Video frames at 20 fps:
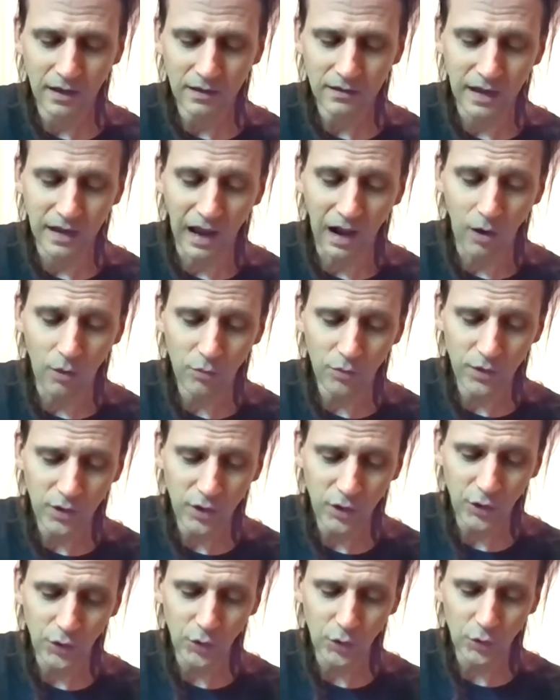down the
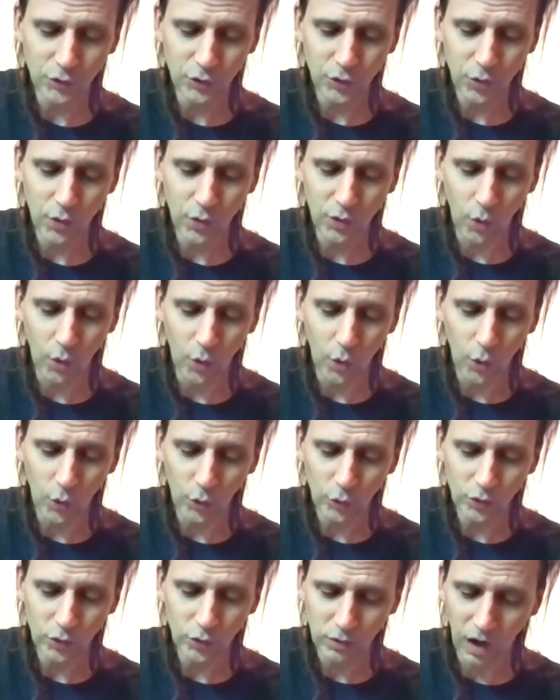hill to an
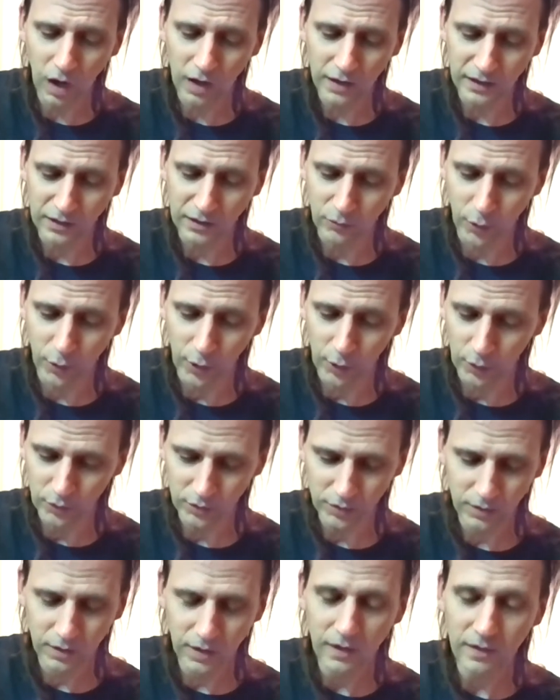old logging road,
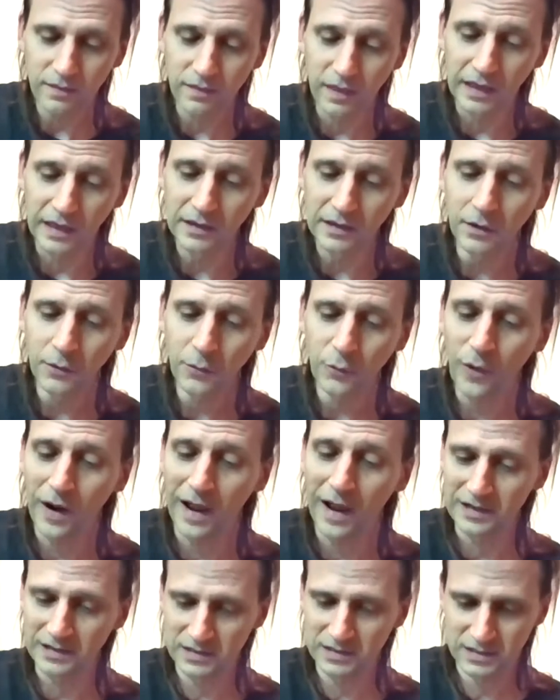then
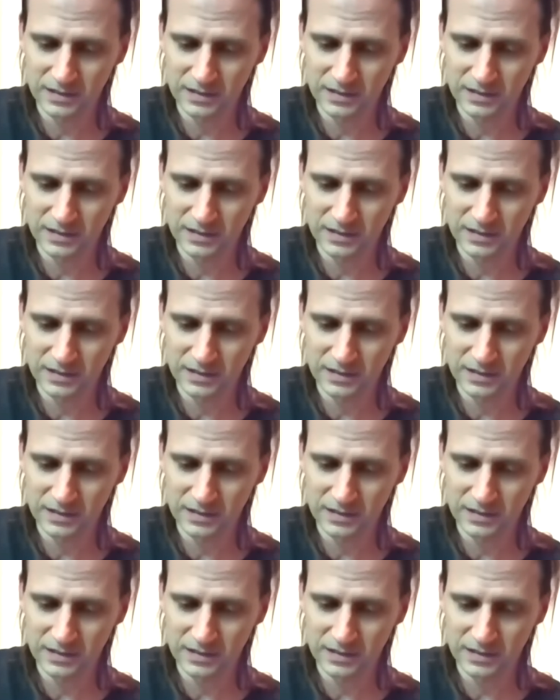right.